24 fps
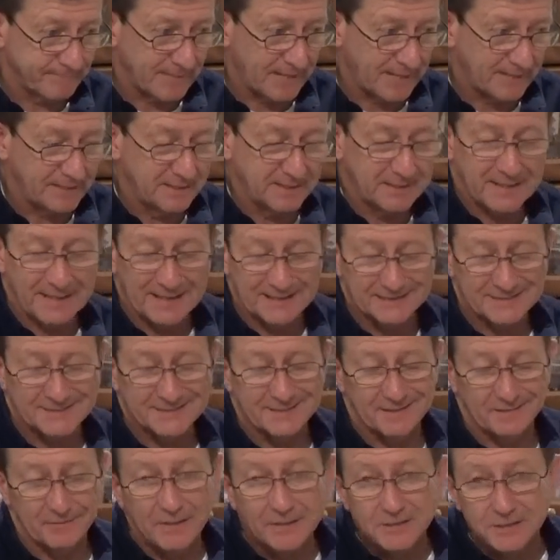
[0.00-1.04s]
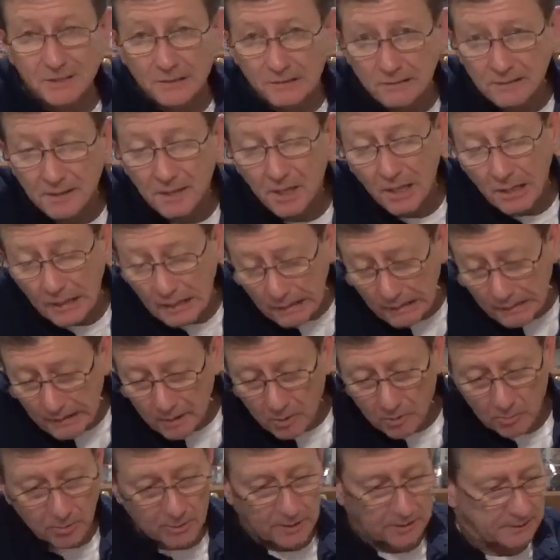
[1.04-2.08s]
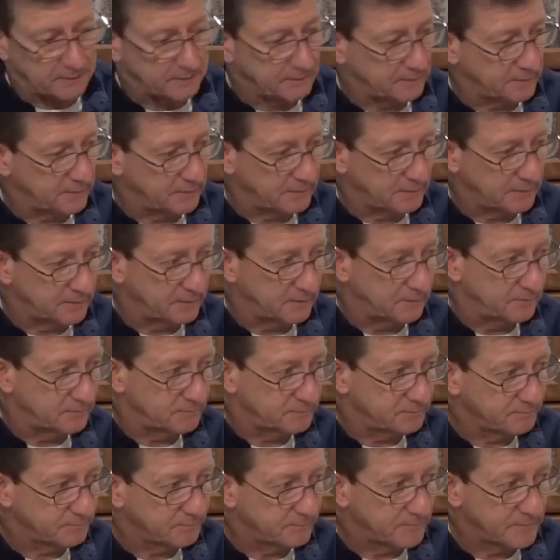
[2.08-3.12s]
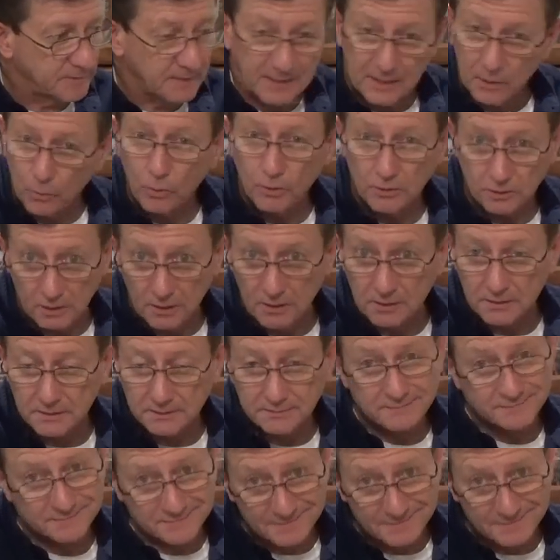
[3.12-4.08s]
you can't say original, but it will look